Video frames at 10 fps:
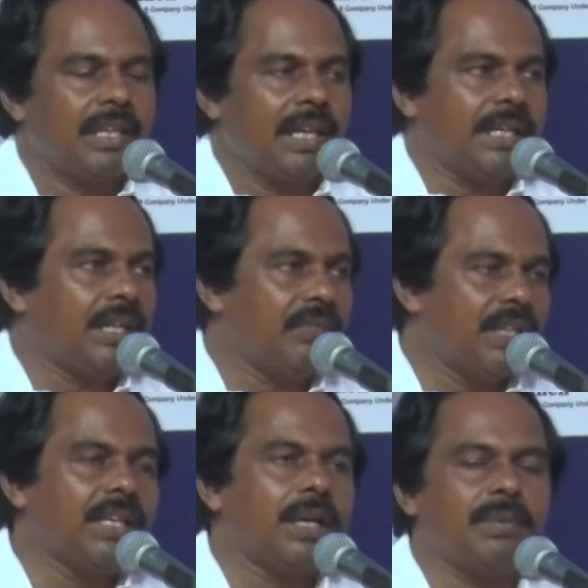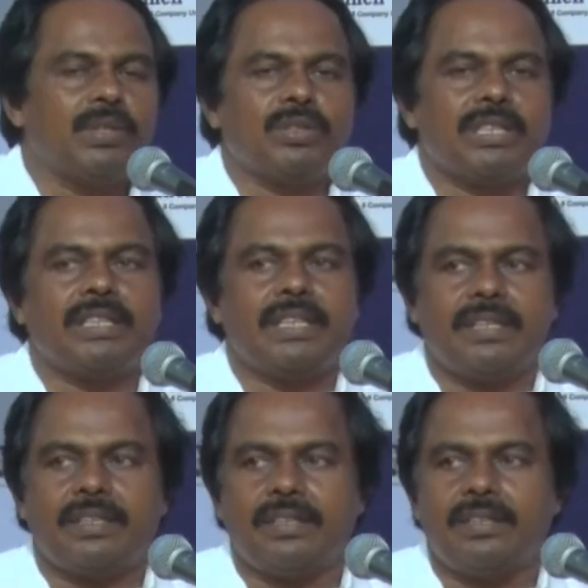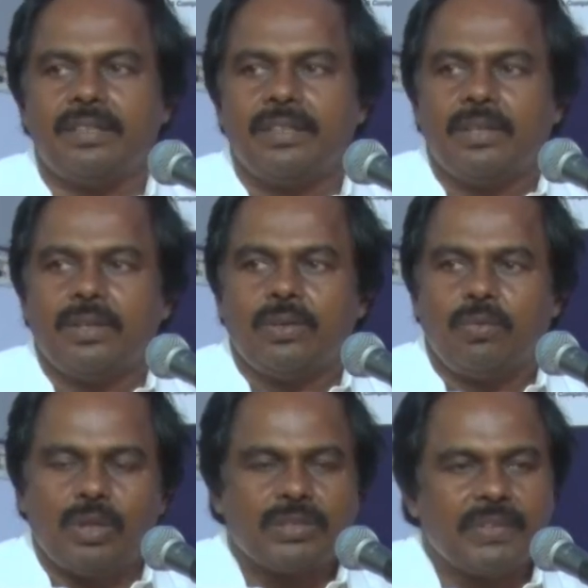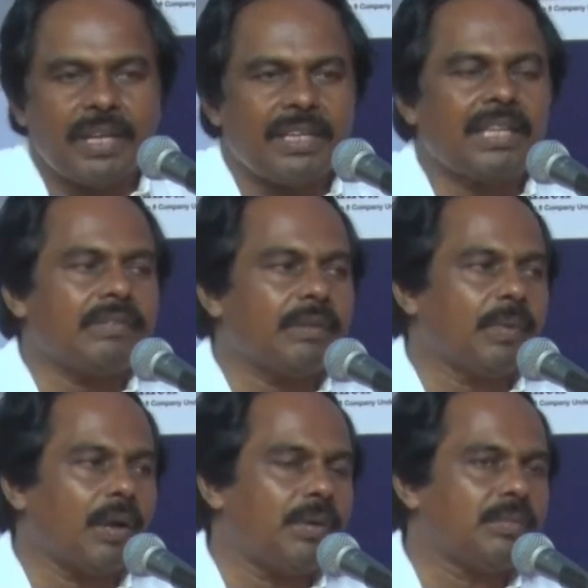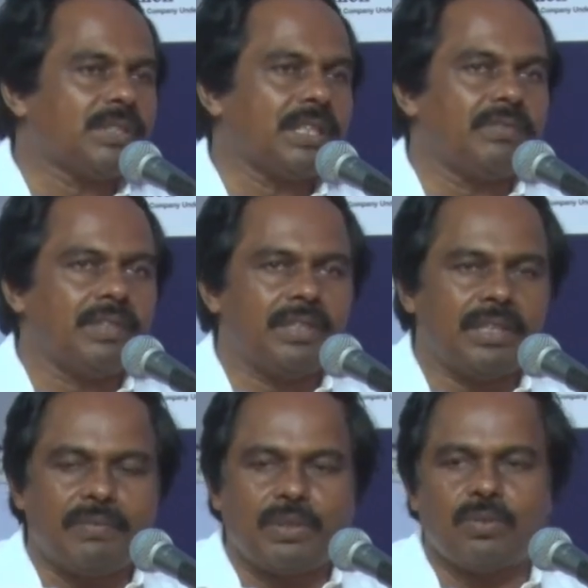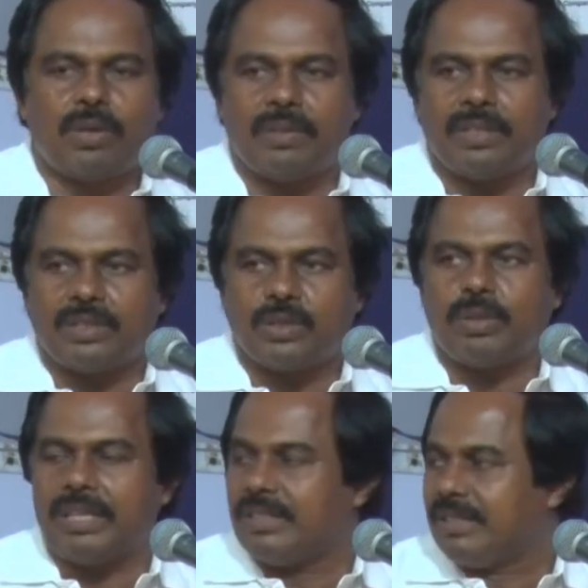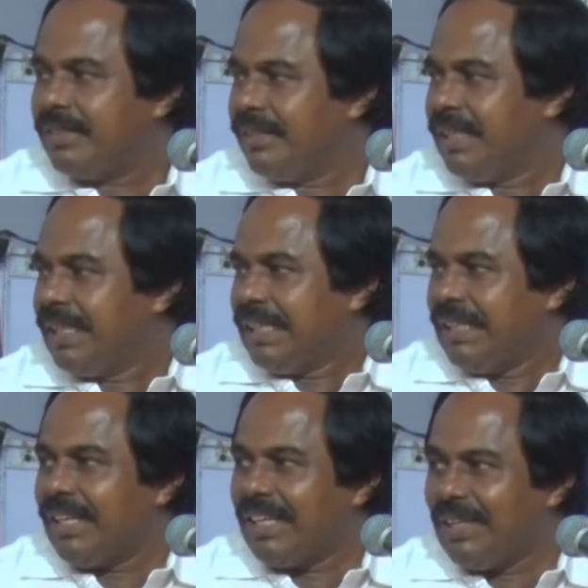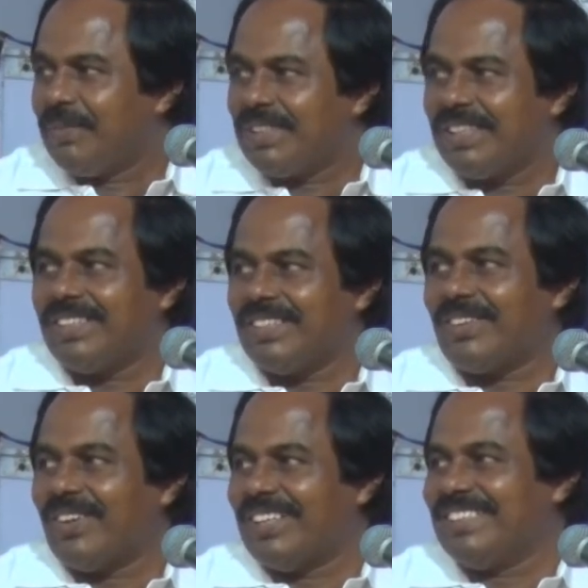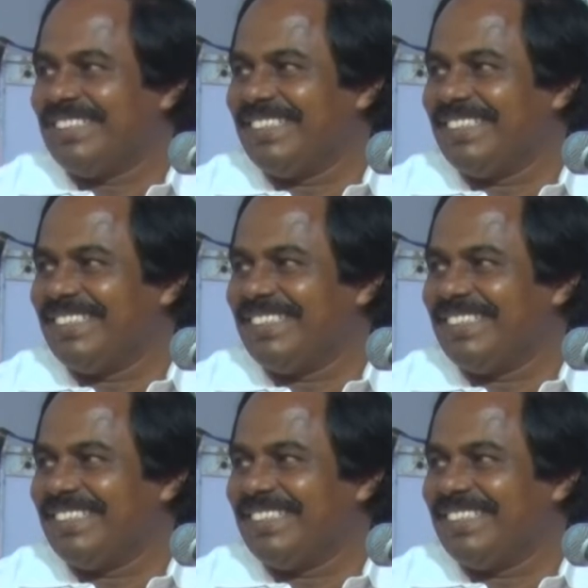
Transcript: And I am very happy to say that once we identify problems and give it to our students, they are ready with the technology.